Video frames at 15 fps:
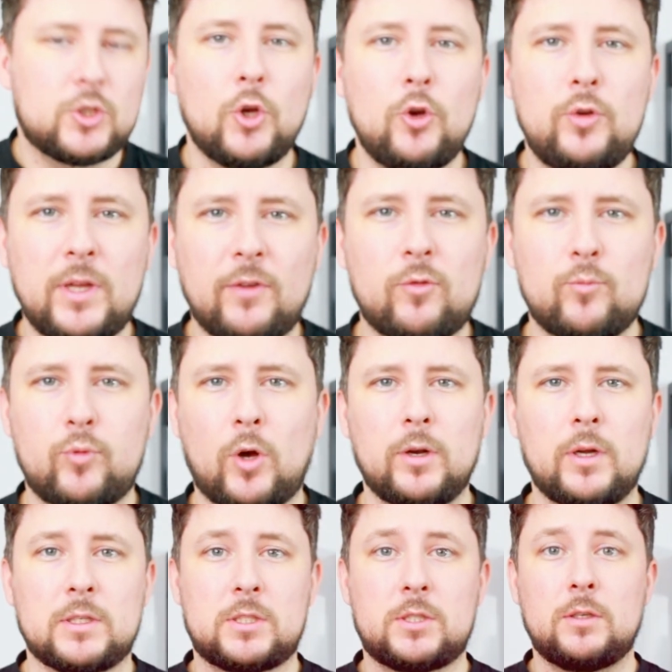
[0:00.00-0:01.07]
Two different
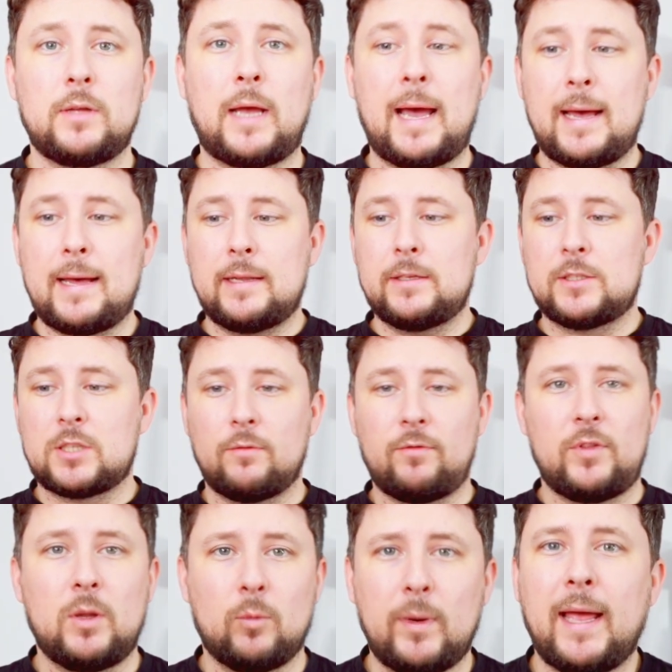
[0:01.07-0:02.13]
products and
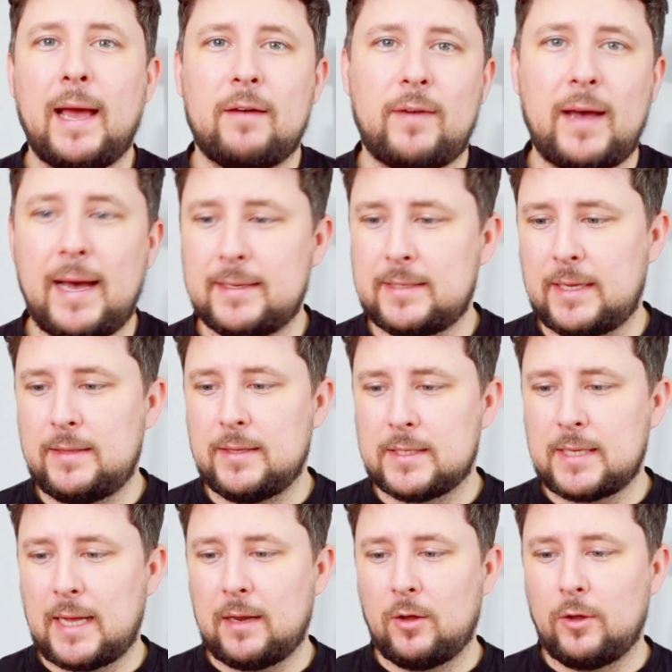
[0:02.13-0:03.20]
something that we have had in the
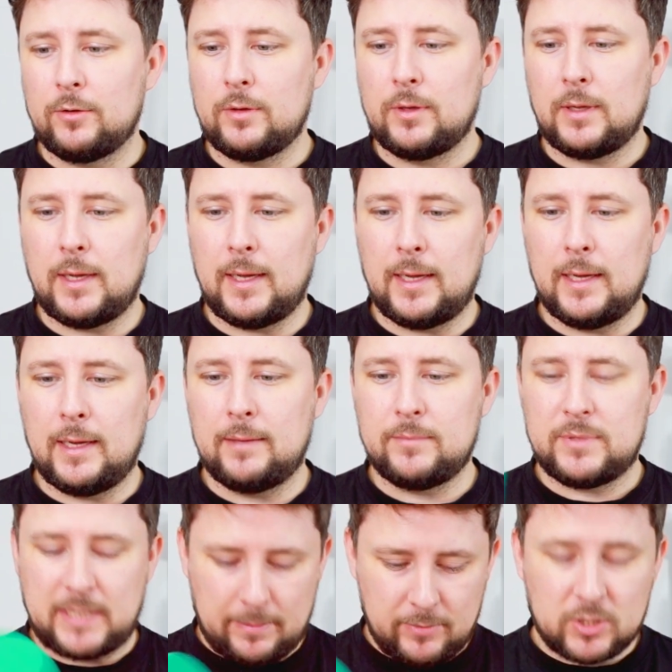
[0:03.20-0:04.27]
salon,
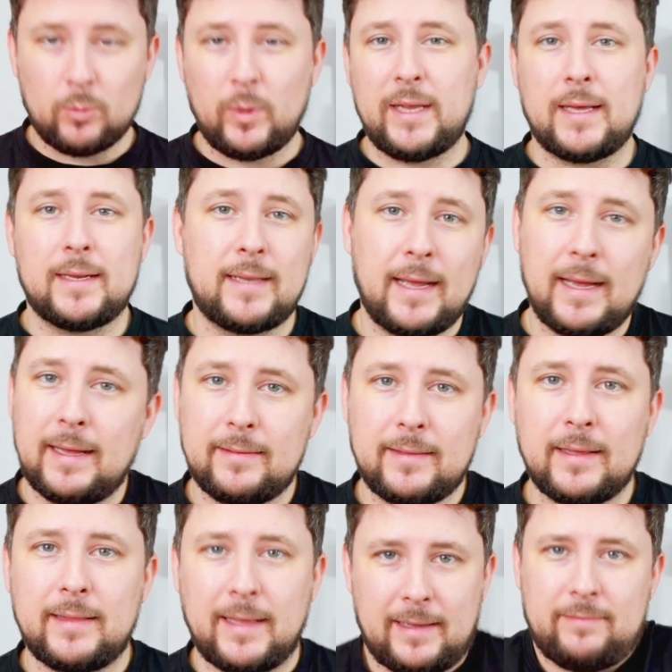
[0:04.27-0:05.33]
same as the Weekend Hair,
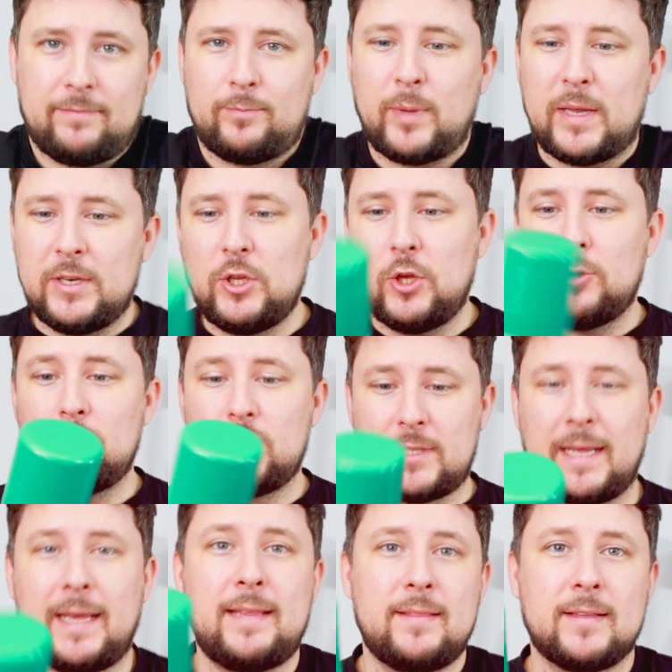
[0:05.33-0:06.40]
that they've been
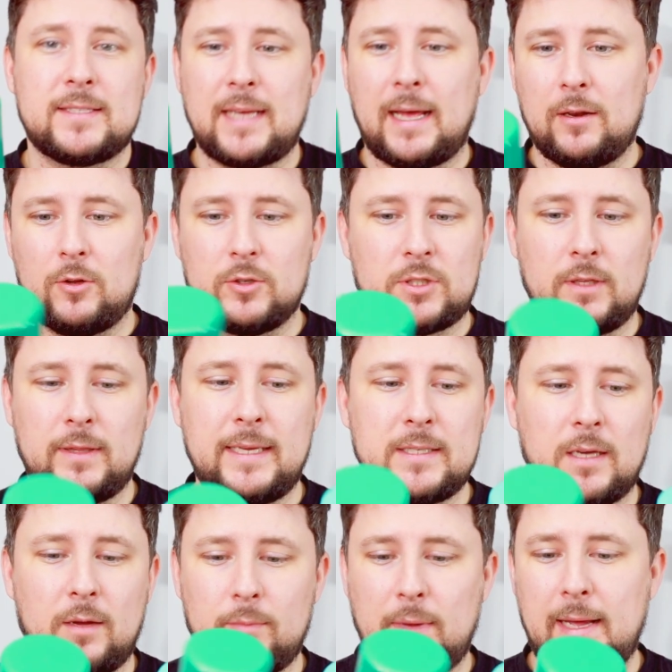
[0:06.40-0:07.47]
used in the salon, so
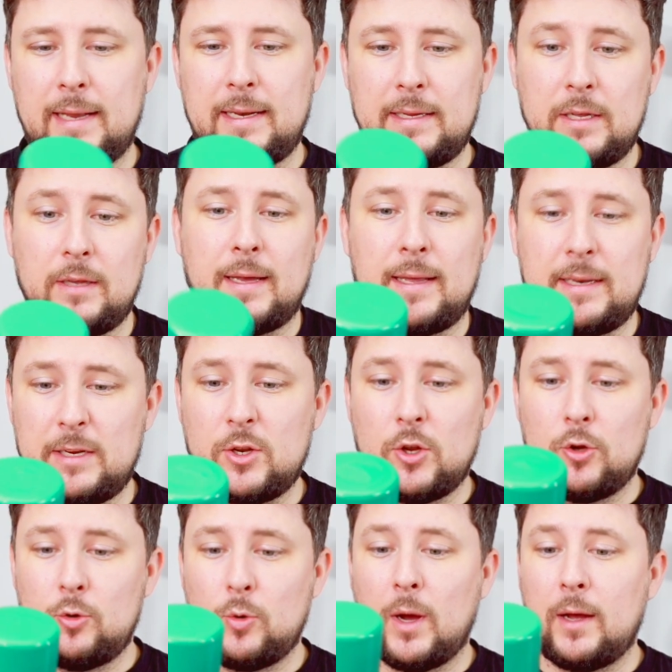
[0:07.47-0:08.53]
these aren't any
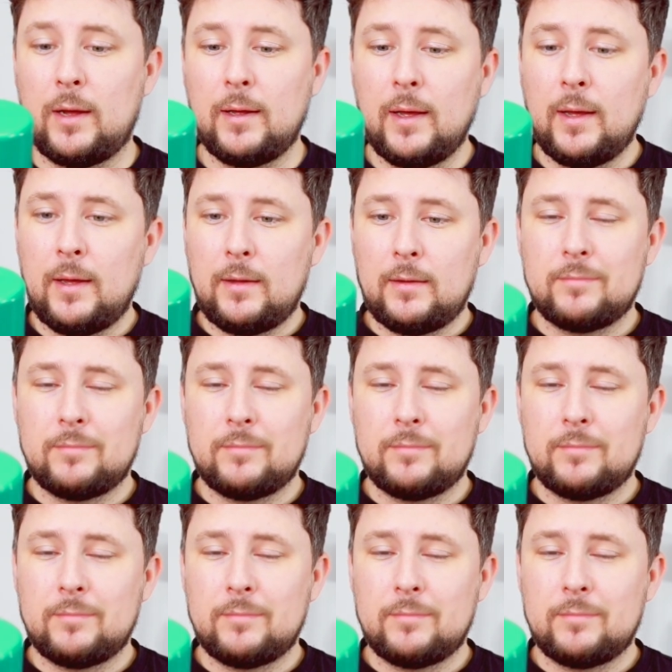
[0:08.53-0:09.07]
newer?